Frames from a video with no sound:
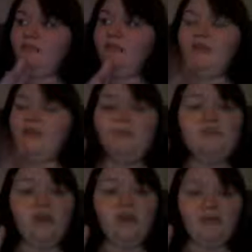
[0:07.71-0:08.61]
Let me
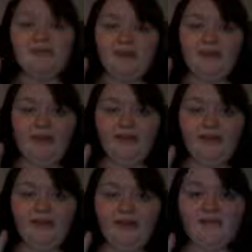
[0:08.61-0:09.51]
start out by saying
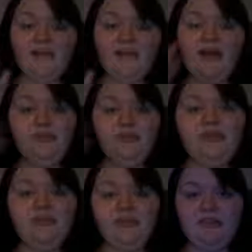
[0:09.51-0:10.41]
that I
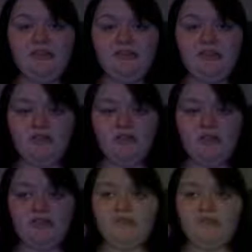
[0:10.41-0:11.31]
originally planned to do
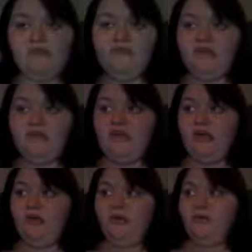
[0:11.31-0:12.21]
this
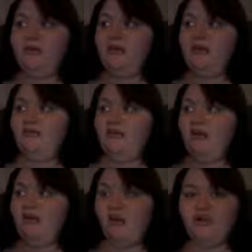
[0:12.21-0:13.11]
video in the
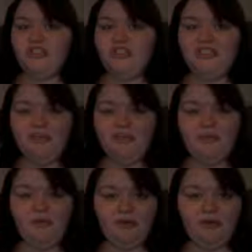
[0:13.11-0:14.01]
harsh yet
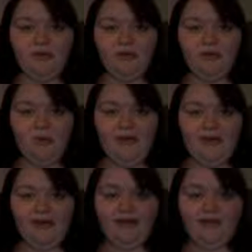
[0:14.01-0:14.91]
poetic
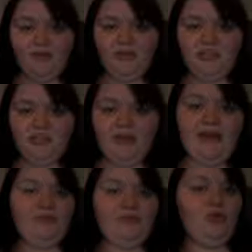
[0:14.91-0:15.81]
way in which
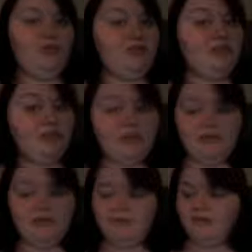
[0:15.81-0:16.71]
I normally do
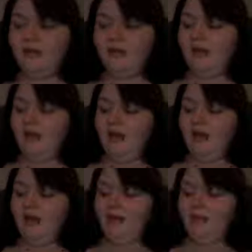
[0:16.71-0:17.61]
things,
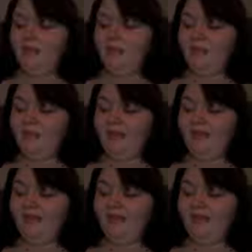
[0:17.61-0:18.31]
with